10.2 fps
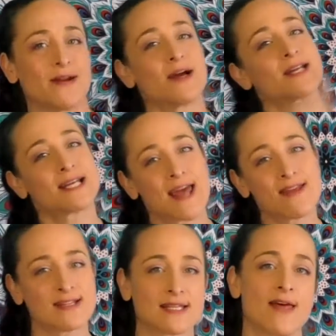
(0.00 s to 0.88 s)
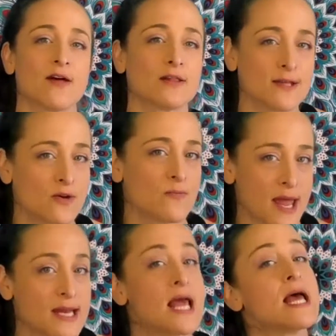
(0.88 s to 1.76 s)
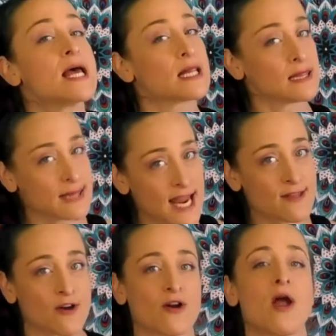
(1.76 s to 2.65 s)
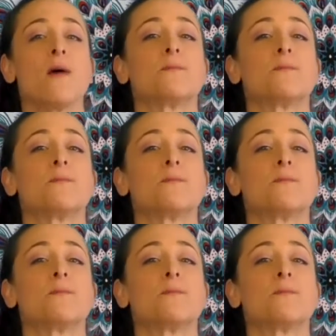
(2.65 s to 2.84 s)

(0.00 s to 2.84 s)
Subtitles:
I'm going to get into that a little bit later,